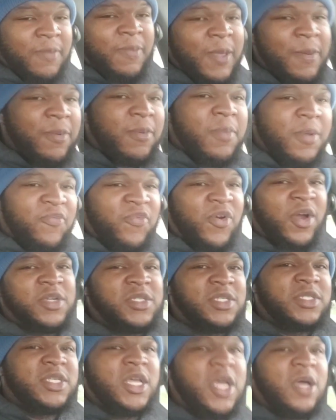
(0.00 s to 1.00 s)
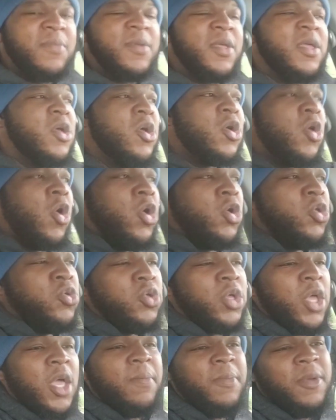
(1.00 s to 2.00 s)
And people be first to tell me, oh,
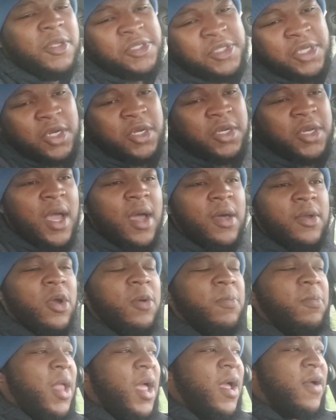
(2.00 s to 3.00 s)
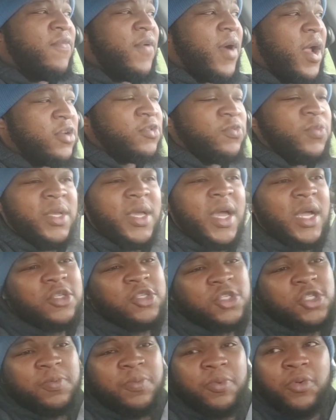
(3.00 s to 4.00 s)
you can't be tearing down our black fighters. We
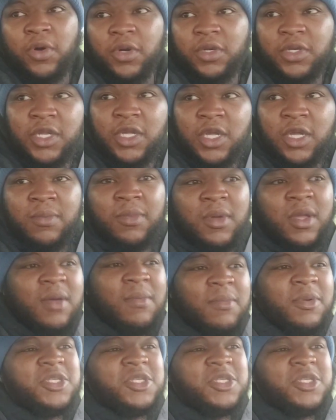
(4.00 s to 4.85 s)
got to support them.